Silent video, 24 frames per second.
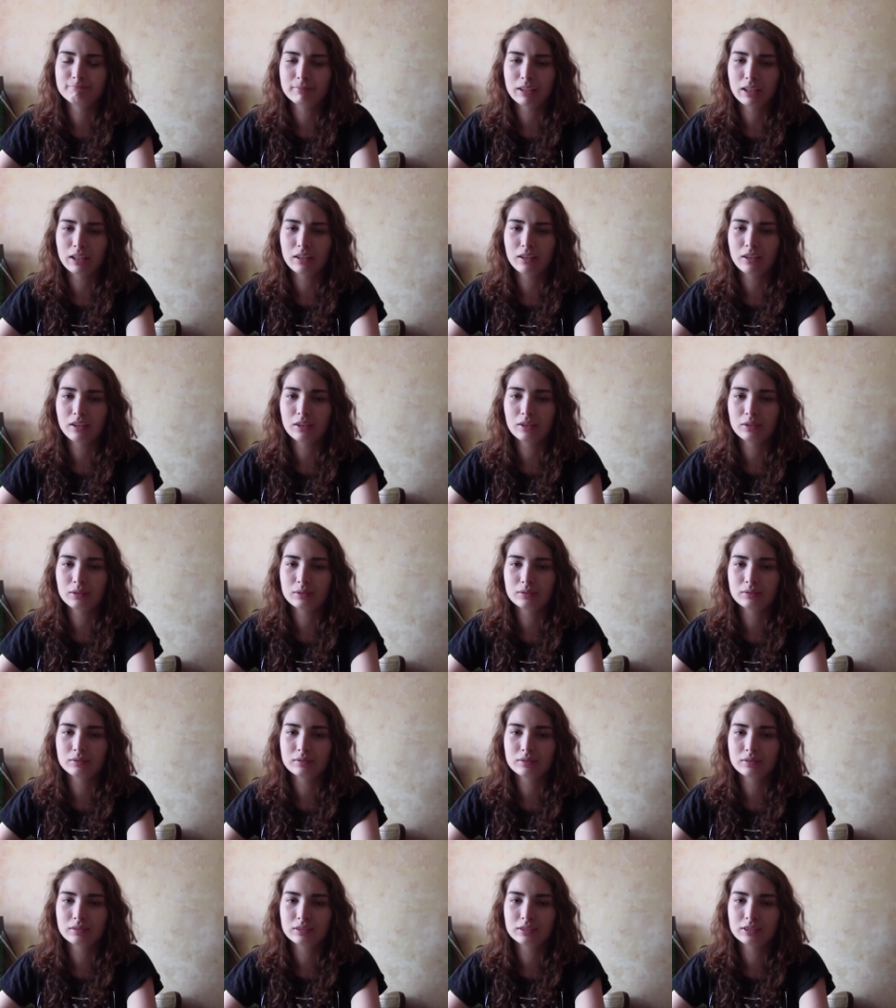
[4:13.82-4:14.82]
I don't know,
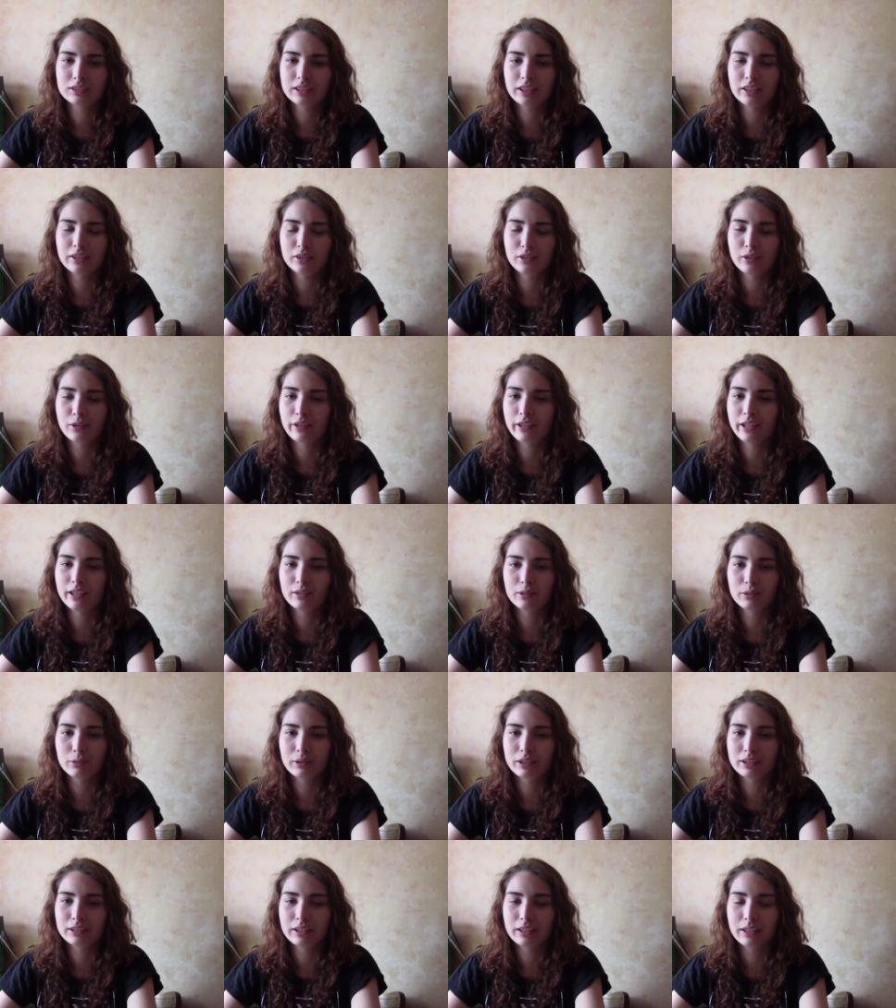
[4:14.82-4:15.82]
stand your
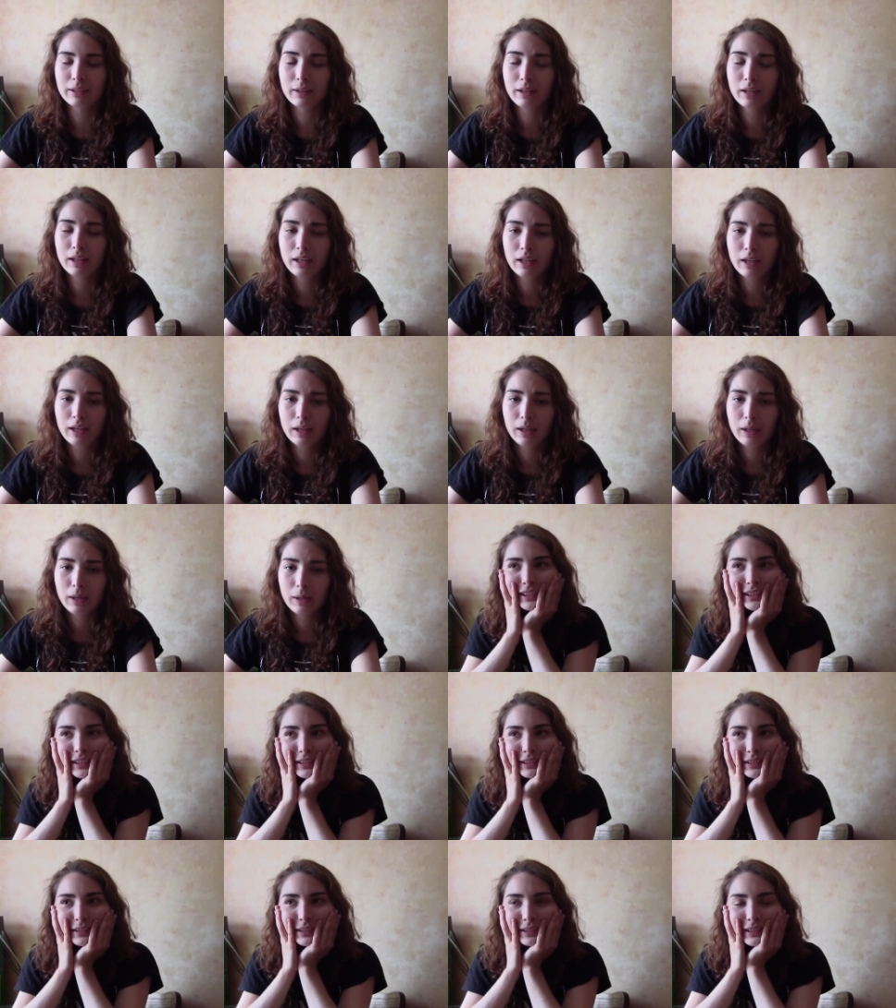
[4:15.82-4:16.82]
ground really.
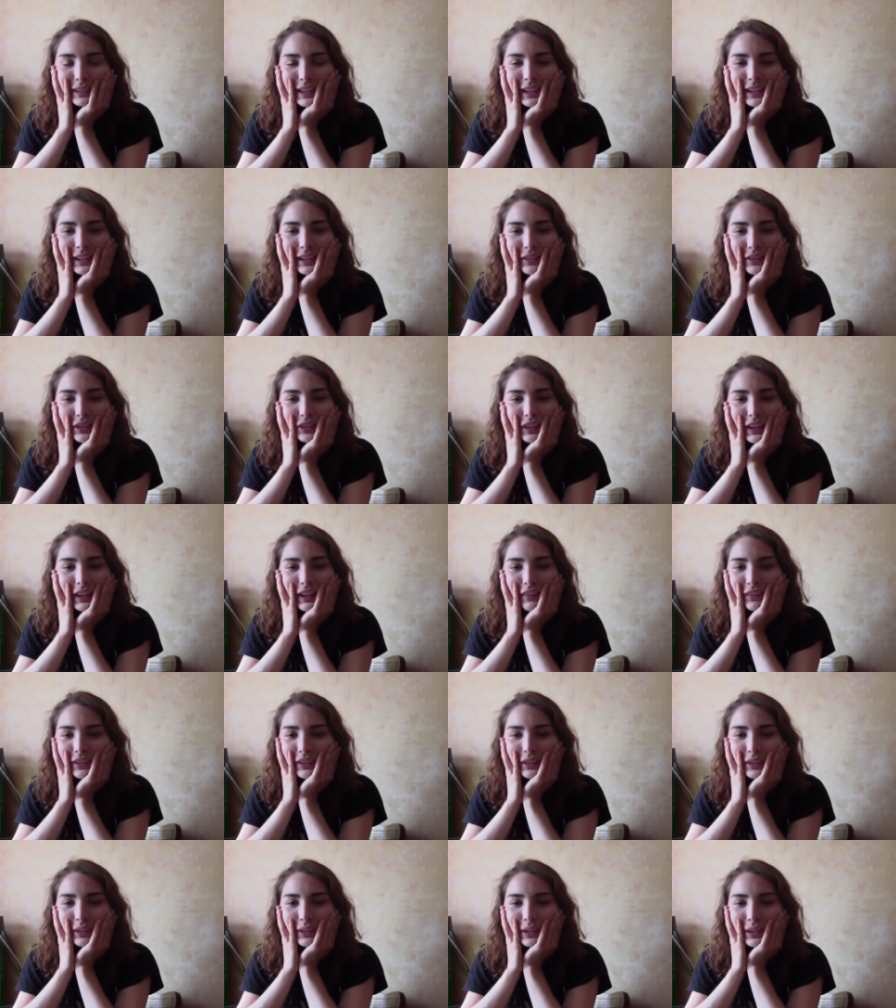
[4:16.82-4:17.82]
You kind of just have
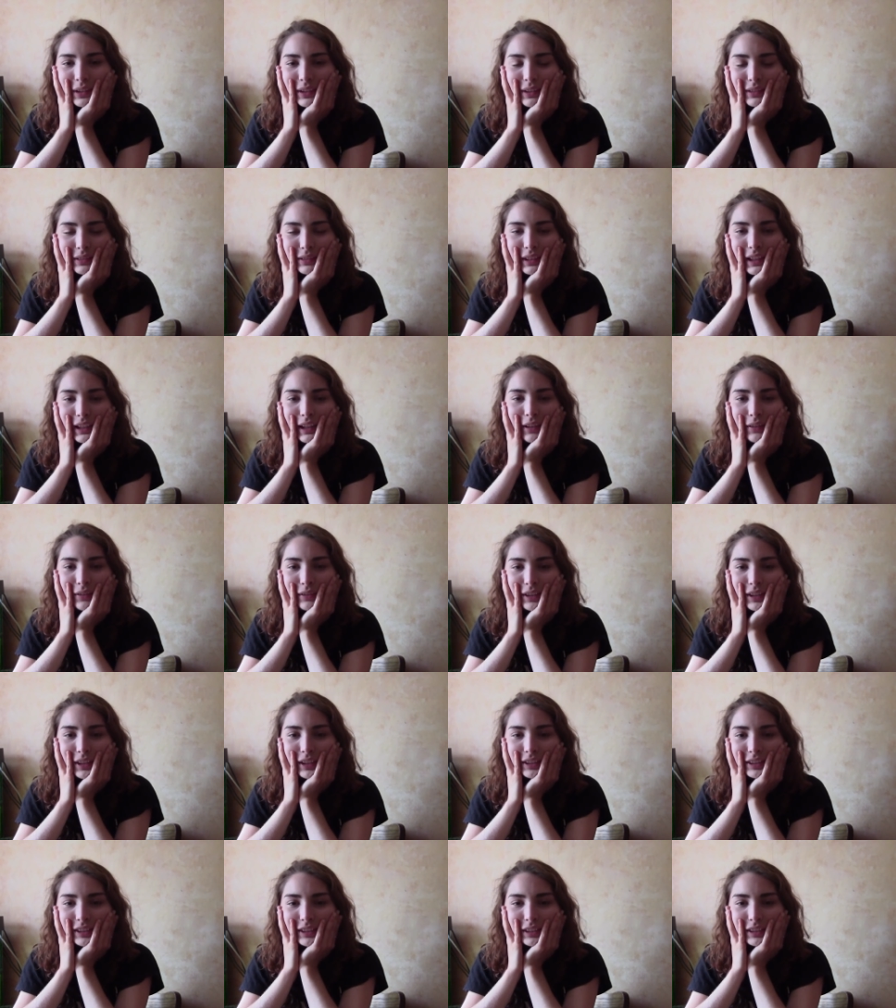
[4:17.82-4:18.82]
to look out for
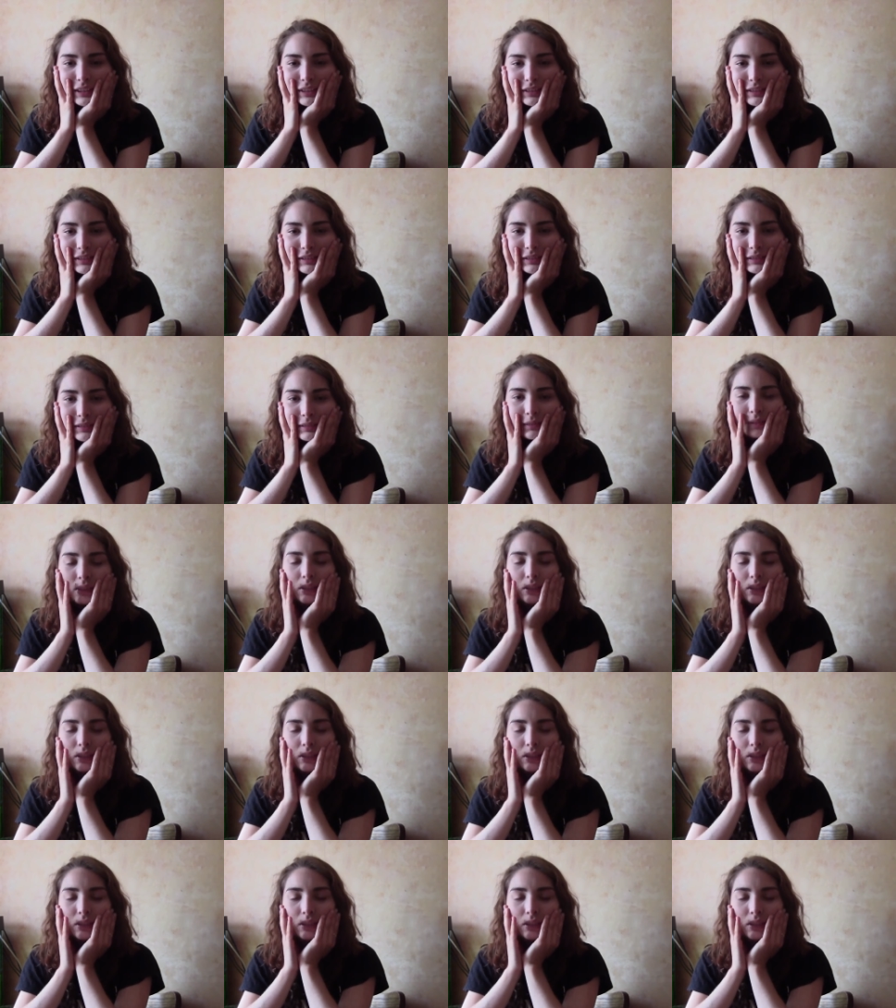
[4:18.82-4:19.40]
yourself.